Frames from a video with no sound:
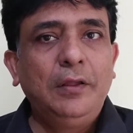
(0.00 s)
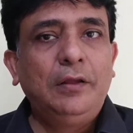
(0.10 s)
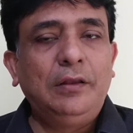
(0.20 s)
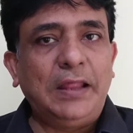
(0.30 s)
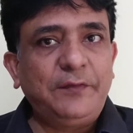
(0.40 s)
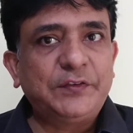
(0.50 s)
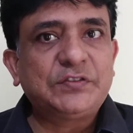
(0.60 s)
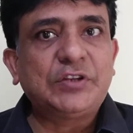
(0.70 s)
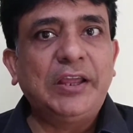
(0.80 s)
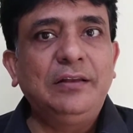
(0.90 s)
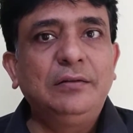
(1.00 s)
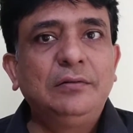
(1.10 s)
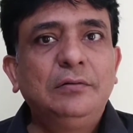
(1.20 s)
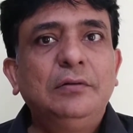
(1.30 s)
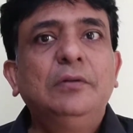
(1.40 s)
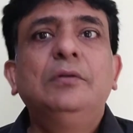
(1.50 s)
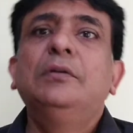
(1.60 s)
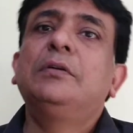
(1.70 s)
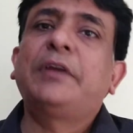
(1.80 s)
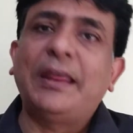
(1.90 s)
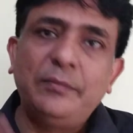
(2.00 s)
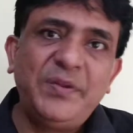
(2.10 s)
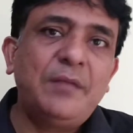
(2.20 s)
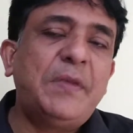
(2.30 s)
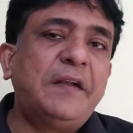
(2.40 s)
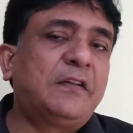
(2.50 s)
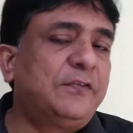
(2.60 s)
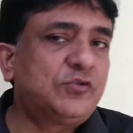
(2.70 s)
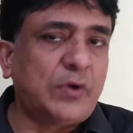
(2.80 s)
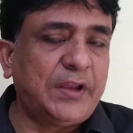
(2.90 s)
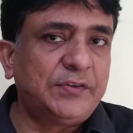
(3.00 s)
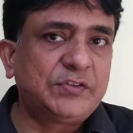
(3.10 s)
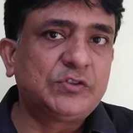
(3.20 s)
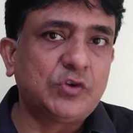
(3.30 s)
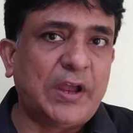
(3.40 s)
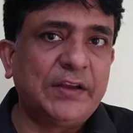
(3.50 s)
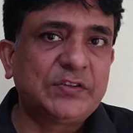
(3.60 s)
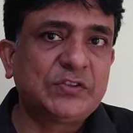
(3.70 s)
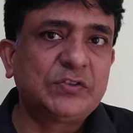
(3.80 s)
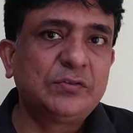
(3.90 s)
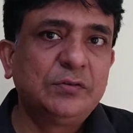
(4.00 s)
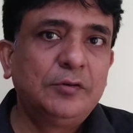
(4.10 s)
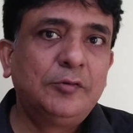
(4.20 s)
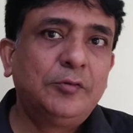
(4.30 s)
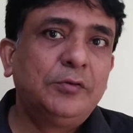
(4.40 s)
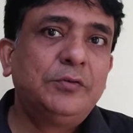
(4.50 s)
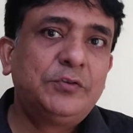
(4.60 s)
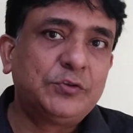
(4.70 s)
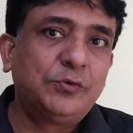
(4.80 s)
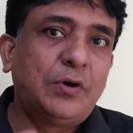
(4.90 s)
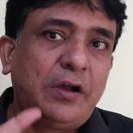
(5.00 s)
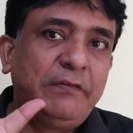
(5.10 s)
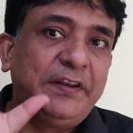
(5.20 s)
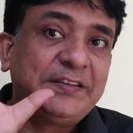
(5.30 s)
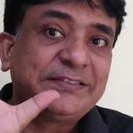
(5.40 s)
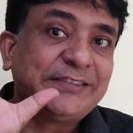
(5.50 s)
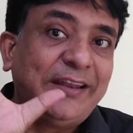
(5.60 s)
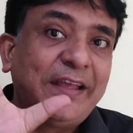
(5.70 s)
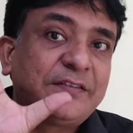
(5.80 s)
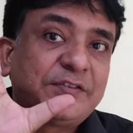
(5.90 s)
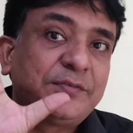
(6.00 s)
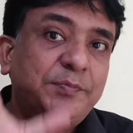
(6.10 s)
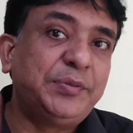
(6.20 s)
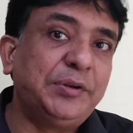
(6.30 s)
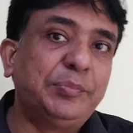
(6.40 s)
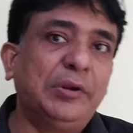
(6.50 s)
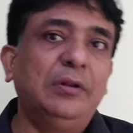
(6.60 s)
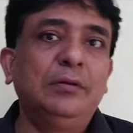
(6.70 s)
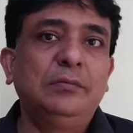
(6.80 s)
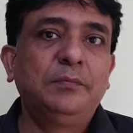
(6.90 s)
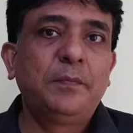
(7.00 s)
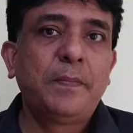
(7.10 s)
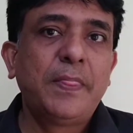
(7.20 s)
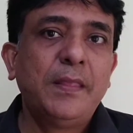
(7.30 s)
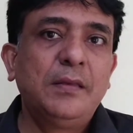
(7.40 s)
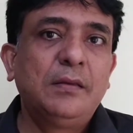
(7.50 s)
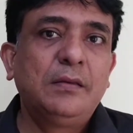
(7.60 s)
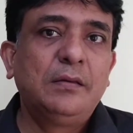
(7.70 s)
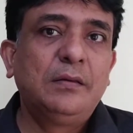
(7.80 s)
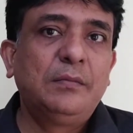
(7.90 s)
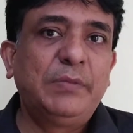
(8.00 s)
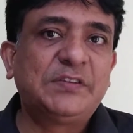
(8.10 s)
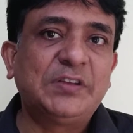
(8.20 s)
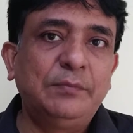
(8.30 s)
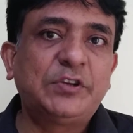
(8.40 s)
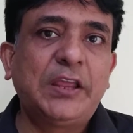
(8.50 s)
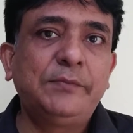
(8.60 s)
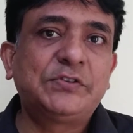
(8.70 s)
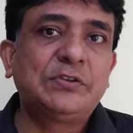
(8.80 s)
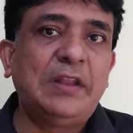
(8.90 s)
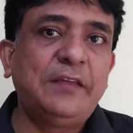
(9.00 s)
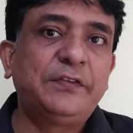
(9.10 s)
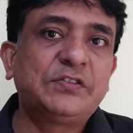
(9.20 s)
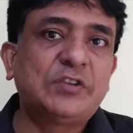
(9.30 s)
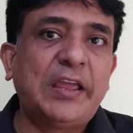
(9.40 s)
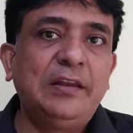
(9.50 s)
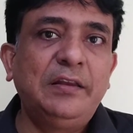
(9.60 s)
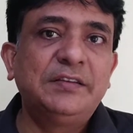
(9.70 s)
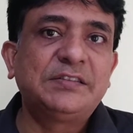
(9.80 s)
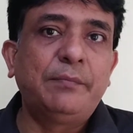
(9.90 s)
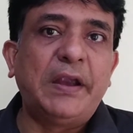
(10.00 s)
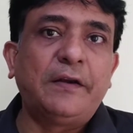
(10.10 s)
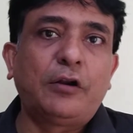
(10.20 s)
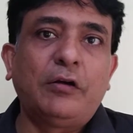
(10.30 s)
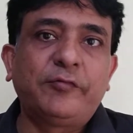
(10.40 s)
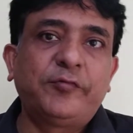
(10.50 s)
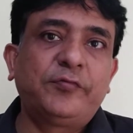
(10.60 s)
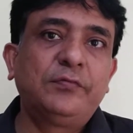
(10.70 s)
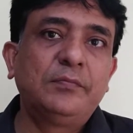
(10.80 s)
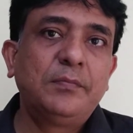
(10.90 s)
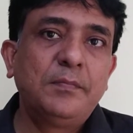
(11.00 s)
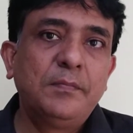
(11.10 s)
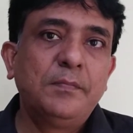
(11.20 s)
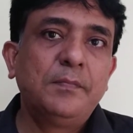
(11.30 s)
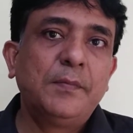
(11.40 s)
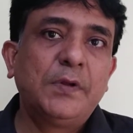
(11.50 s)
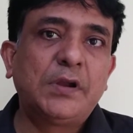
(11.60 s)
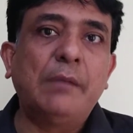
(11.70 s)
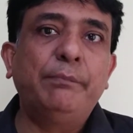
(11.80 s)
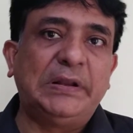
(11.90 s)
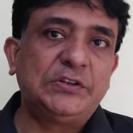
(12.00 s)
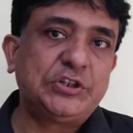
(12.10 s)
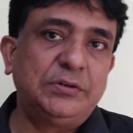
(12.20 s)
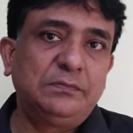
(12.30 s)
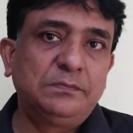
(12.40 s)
Lifestyle can be a matter of choice to a very select people. But sometimes lifestyle is a matter of compulsion.